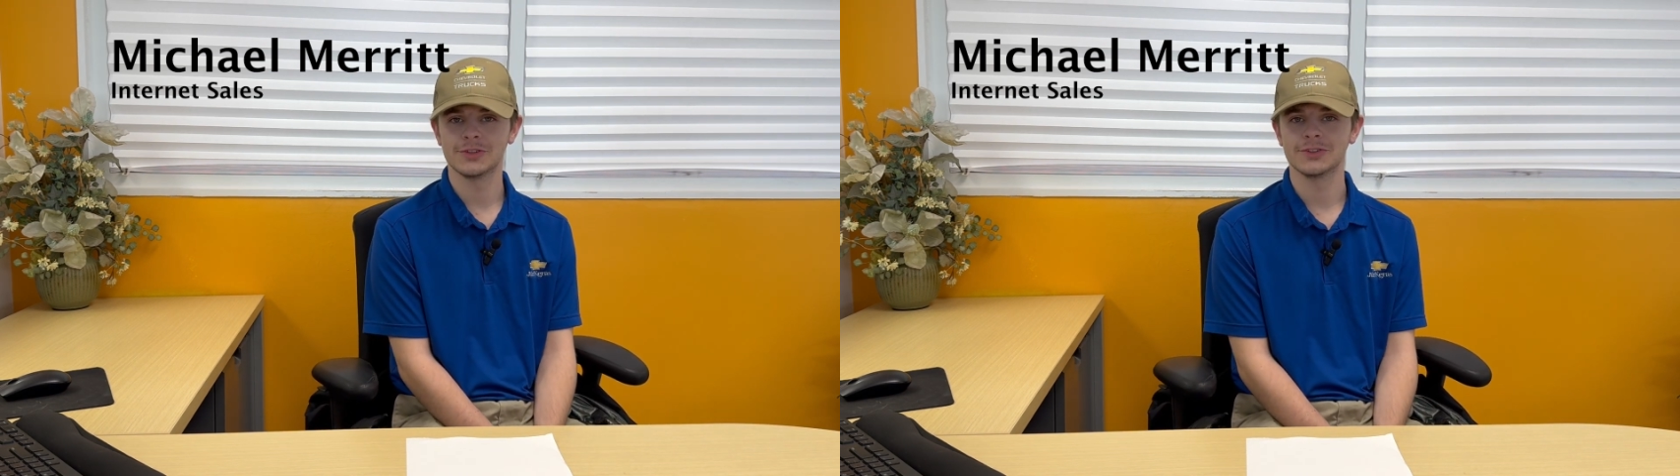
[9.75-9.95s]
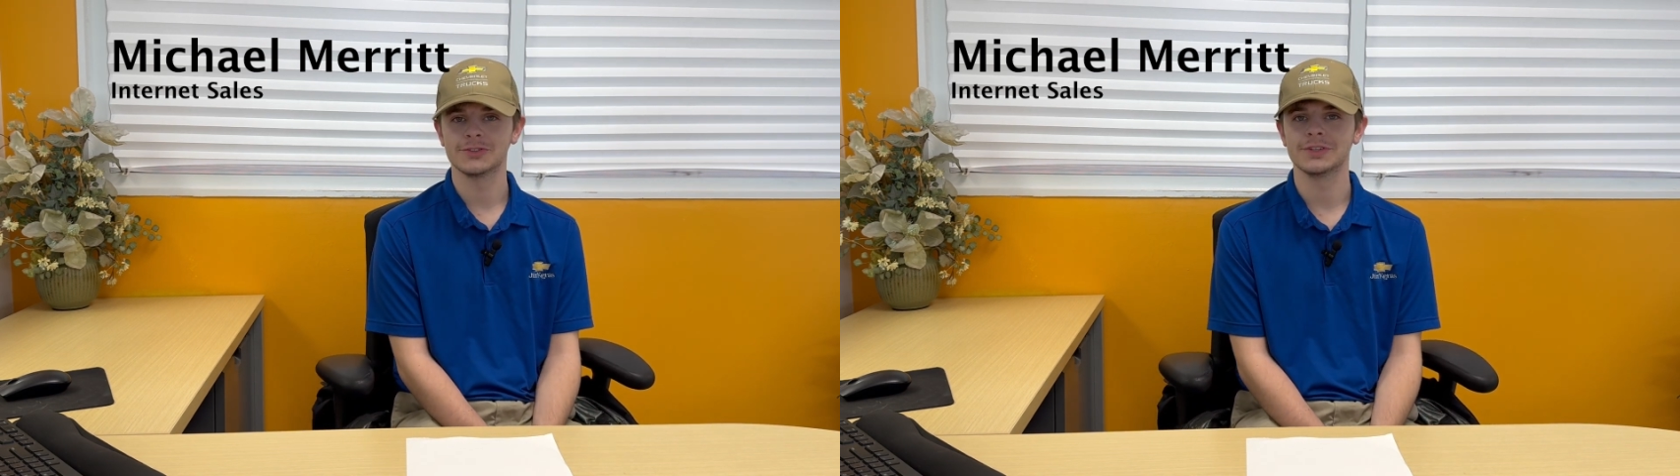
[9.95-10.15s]

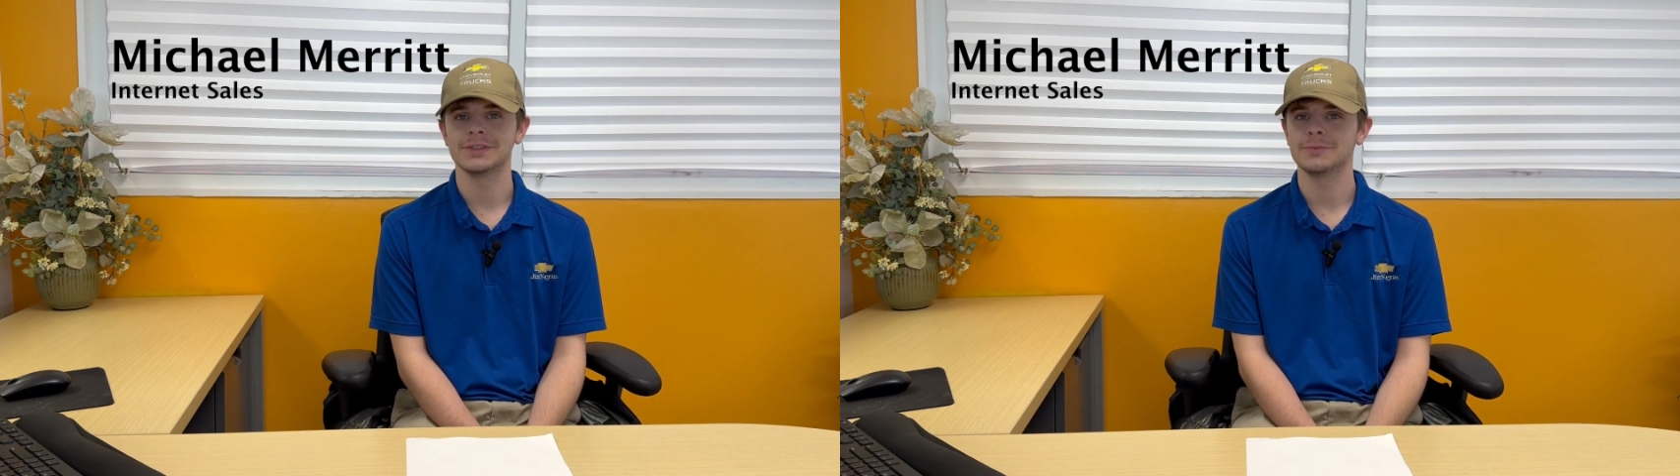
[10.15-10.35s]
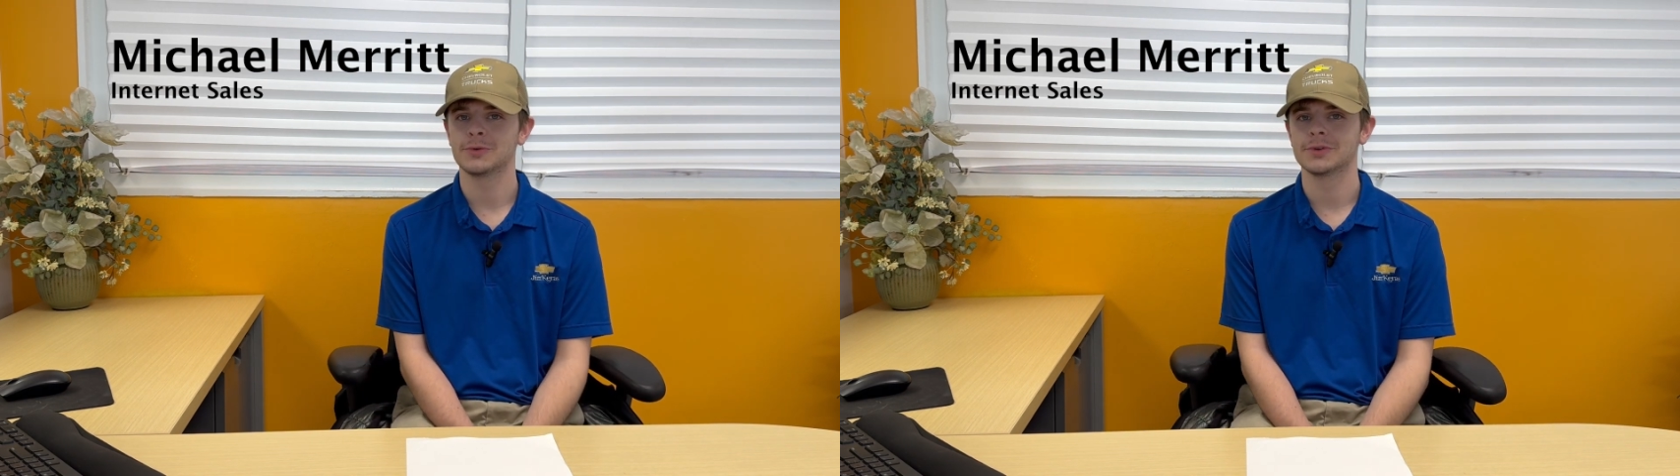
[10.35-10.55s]

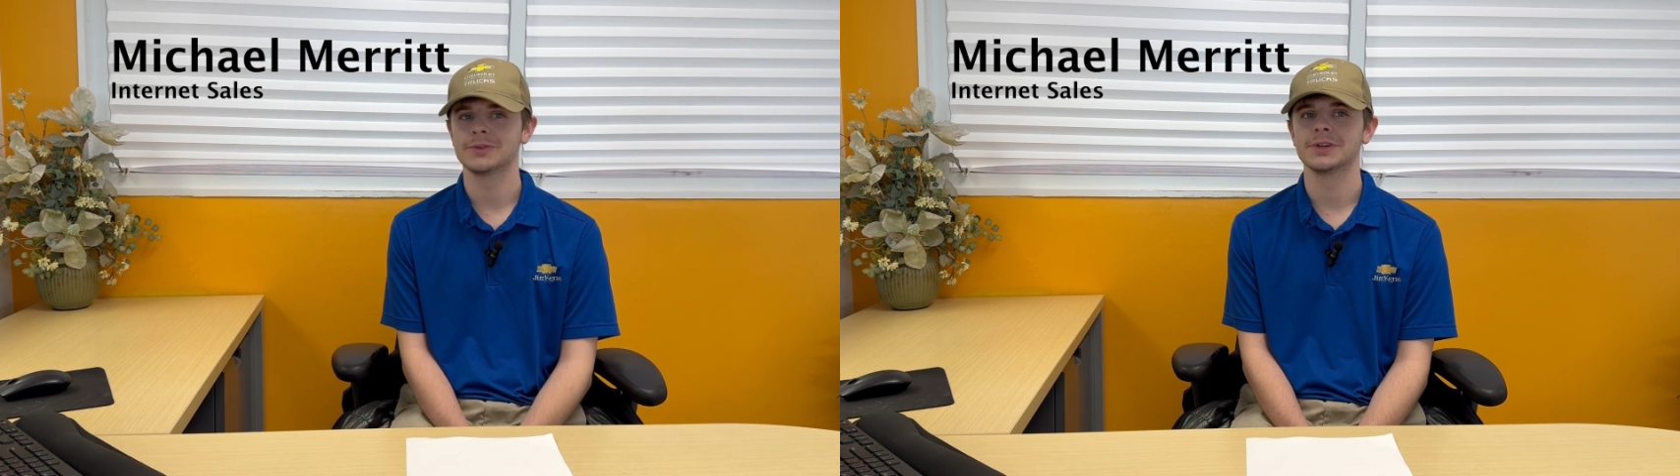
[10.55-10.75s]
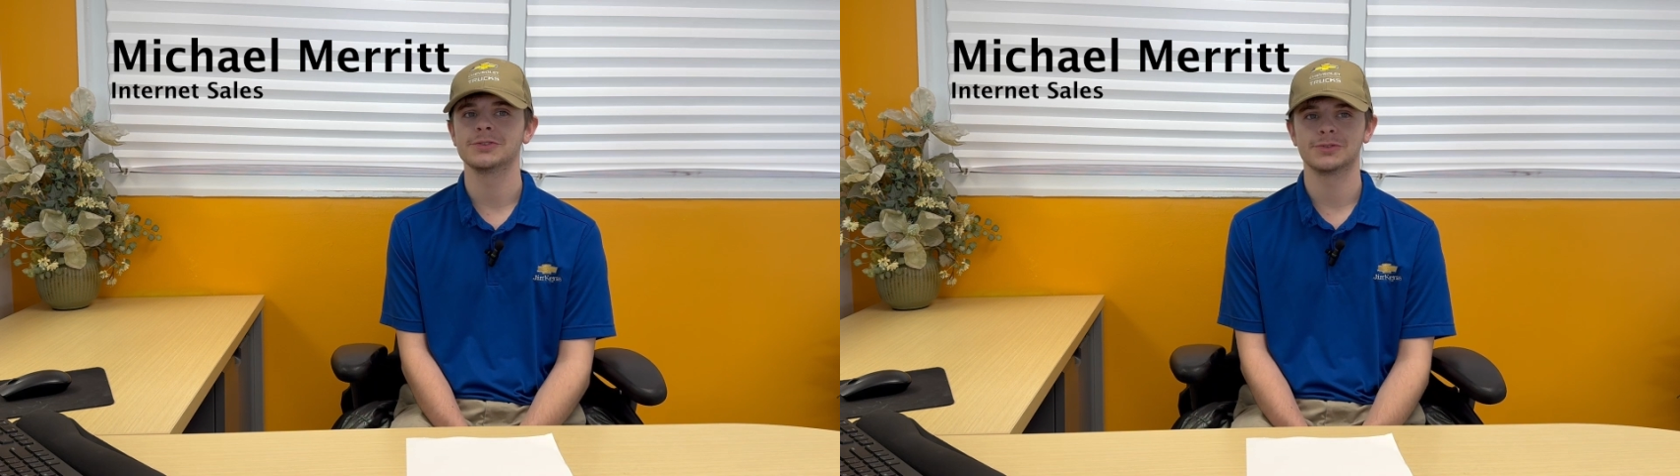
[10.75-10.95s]
Tennessee, born
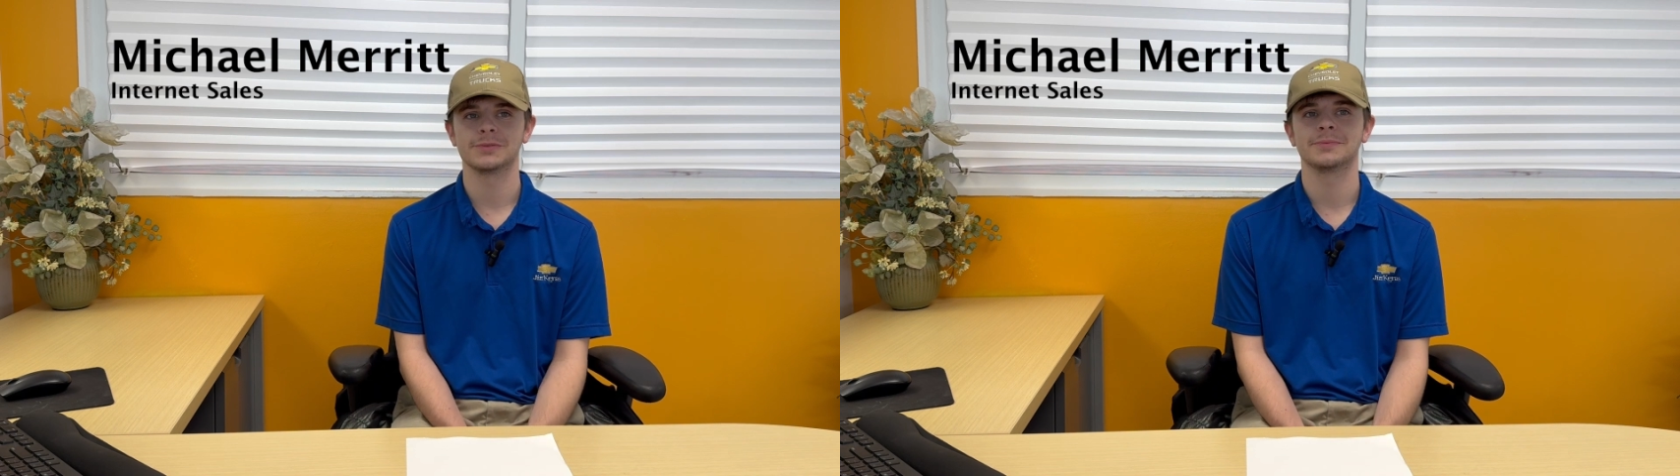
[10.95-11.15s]
and raised.